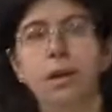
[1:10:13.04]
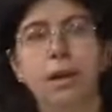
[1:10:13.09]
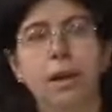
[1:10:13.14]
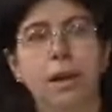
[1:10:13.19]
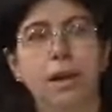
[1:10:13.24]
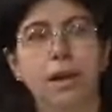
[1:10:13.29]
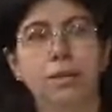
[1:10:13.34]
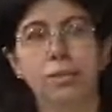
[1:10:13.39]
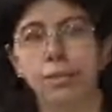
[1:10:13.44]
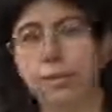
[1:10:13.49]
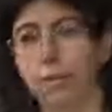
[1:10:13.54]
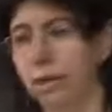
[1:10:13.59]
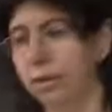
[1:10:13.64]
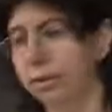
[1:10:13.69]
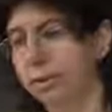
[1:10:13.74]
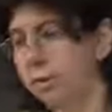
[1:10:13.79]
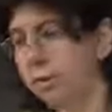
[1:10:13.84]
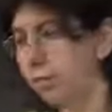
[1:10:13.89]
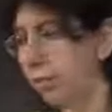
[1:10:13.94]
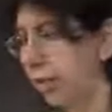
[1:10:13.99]
of,
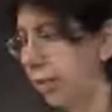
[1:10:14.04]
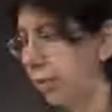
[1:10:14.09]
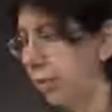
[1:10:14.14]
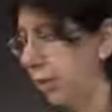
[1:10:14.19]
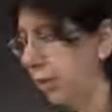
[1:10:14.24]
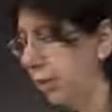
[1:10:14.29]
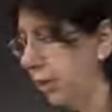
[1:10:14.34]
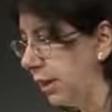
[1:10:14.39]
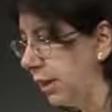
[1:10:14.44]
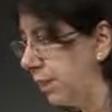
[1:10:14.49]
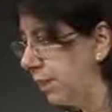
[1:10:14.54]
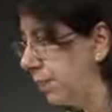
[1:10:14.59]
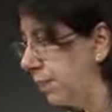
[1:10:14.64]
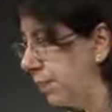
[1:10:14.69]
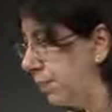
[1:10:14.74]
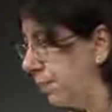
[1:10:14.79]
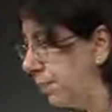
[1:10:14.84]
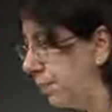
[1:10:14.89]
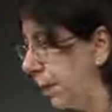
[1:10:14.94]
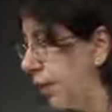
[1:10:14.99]
of a derivative.
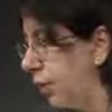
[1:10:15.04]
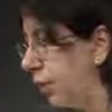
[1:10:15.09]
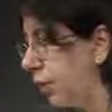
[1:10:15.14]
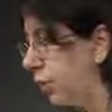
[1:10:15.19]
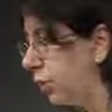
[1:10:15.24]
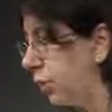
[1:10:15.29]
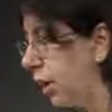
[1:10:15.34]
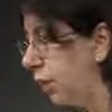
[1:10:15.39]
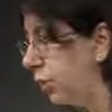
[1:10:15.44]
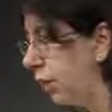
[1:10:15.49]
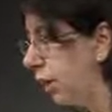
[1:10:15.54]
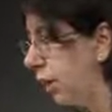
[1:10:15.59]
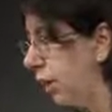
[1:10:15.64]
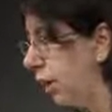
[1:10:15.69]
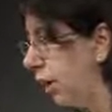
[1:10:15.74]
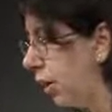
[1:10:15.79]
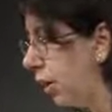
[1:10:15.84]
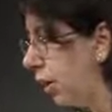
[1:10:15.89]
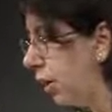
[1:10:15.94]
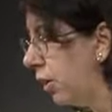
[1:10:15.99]
And so now
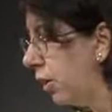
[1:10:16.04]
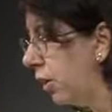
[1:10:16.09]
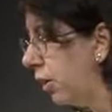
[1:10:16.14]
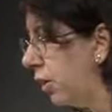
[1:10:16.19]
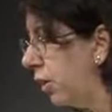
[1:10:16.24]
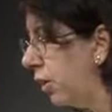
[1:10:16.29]
here,